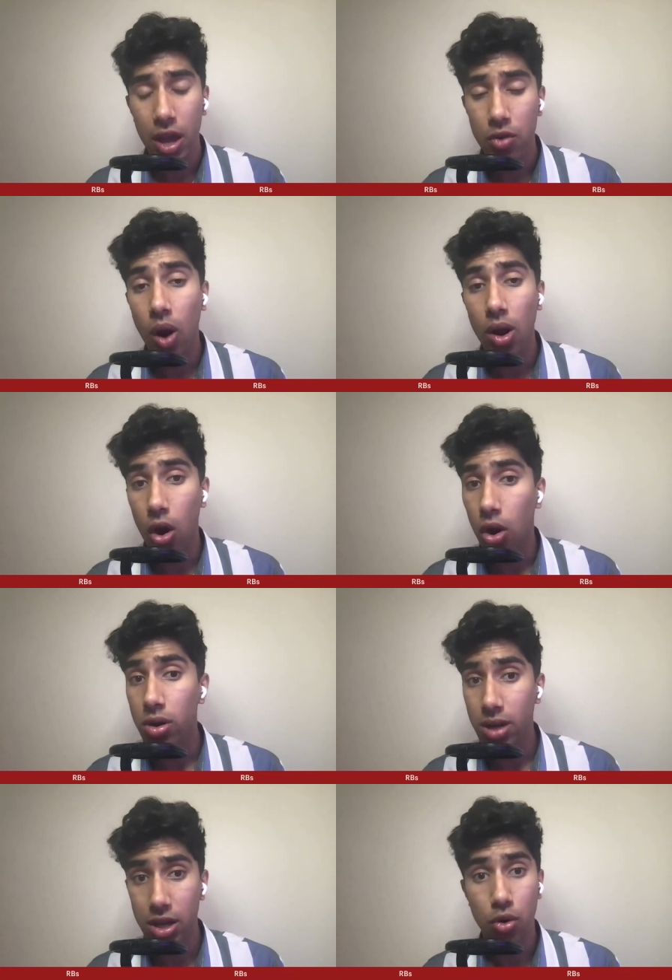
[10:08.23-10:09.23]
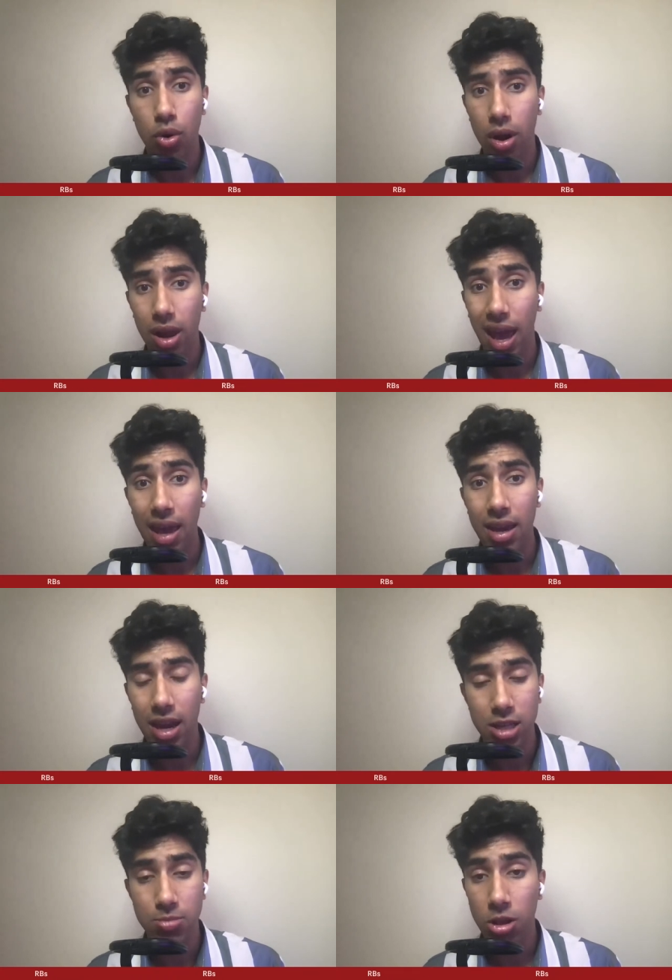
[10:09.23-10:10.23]
and run hard in order to gain
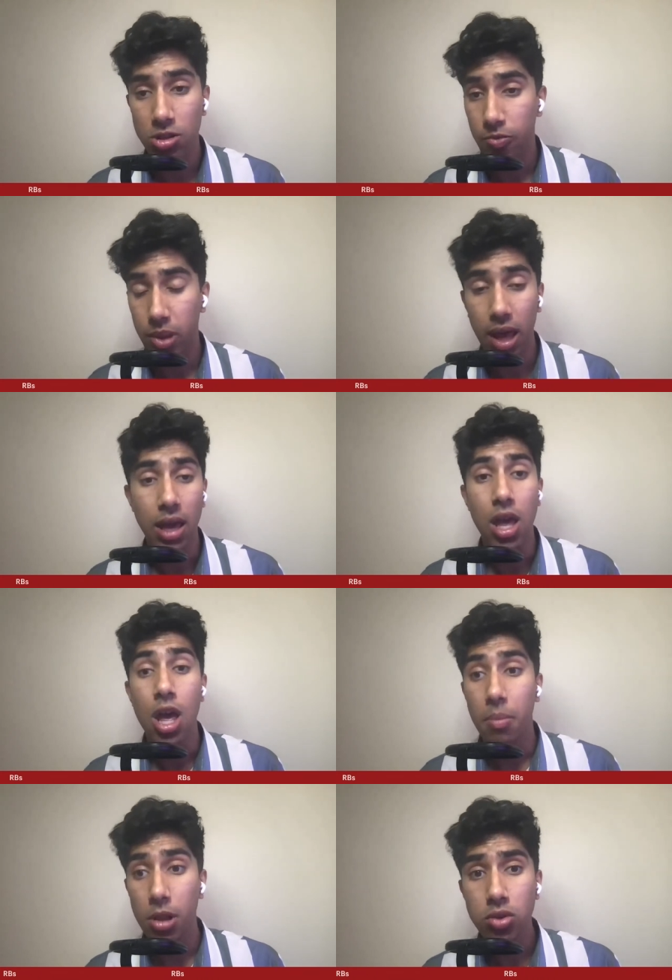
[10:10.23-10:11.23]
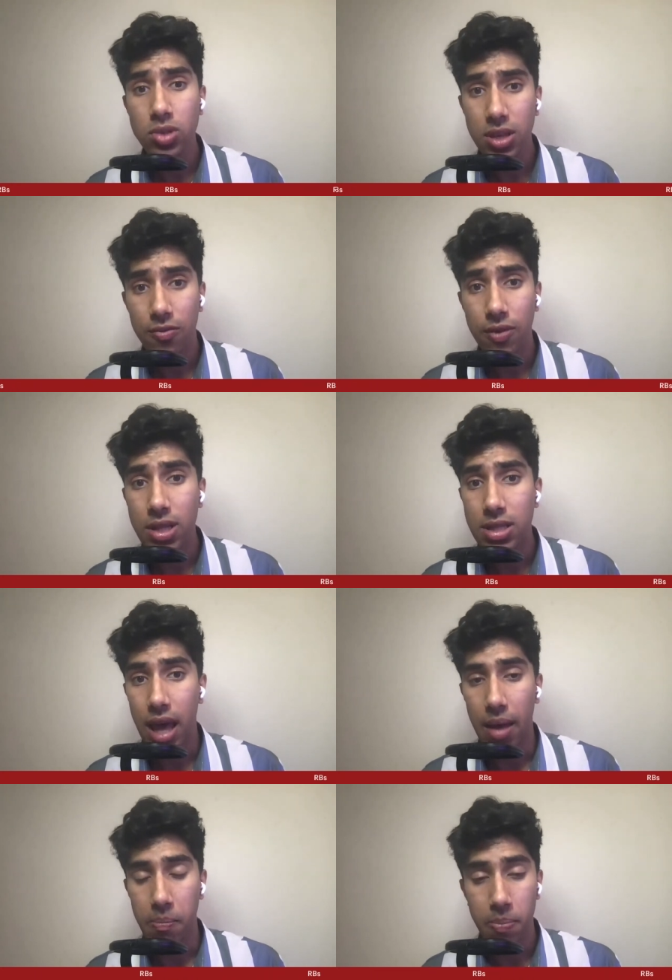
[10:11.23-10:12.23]
an explosive play, Malusi fits
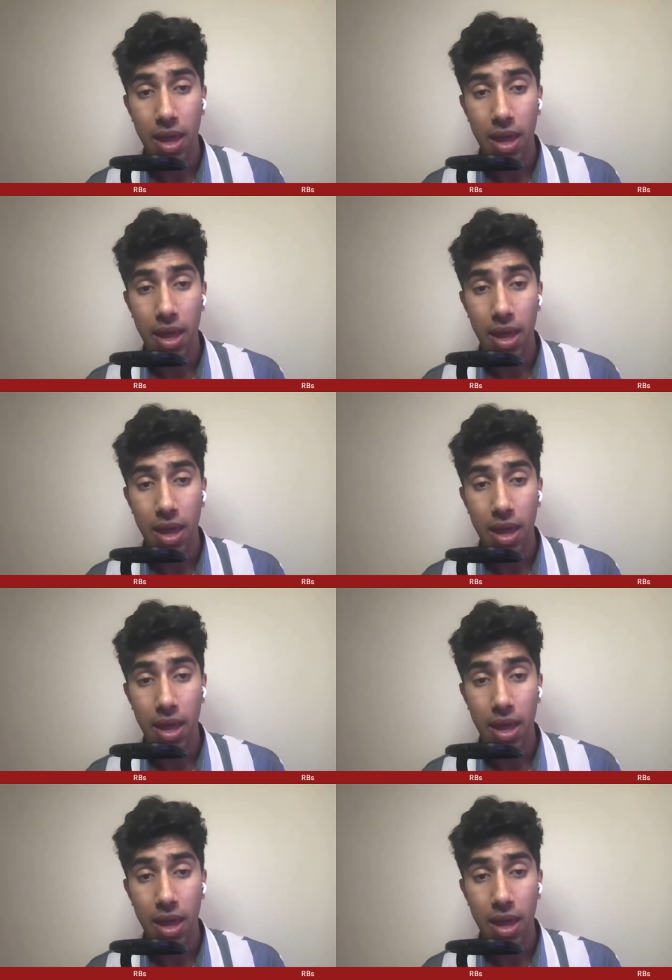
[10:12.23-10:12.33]
that.